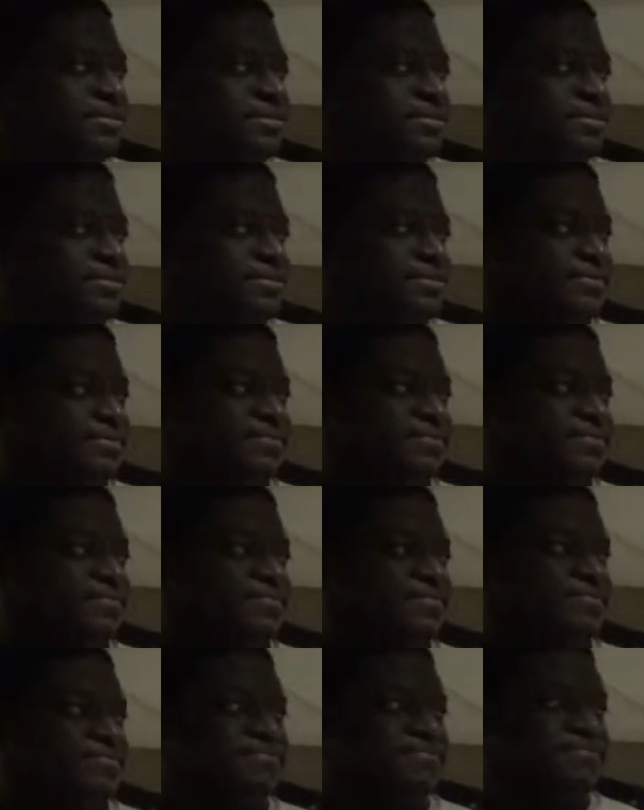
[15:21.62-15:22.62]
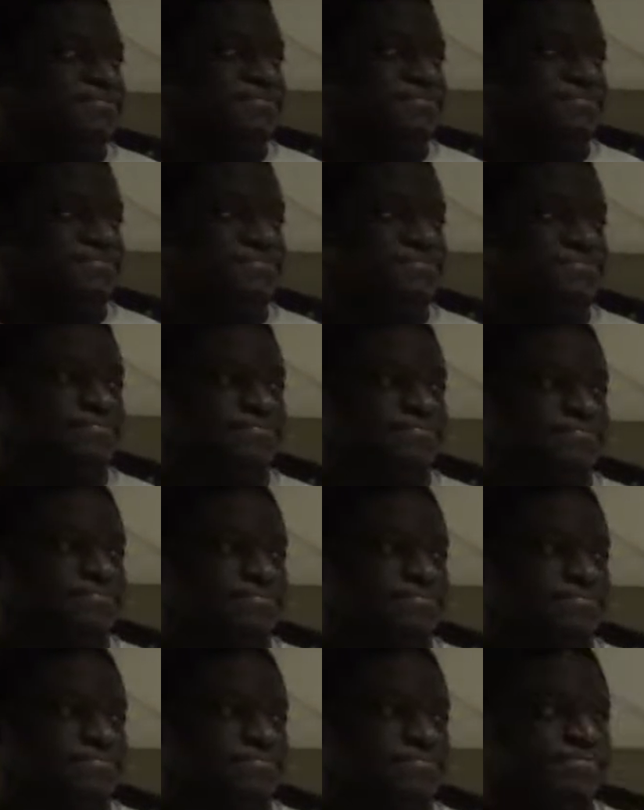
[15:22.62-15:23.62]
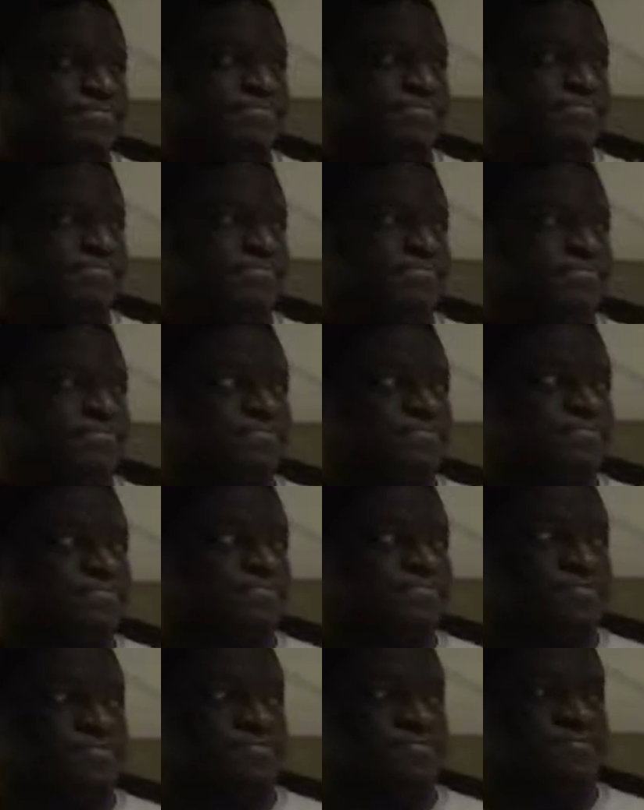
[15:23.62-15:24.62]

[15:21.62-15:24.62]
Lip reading: (silent)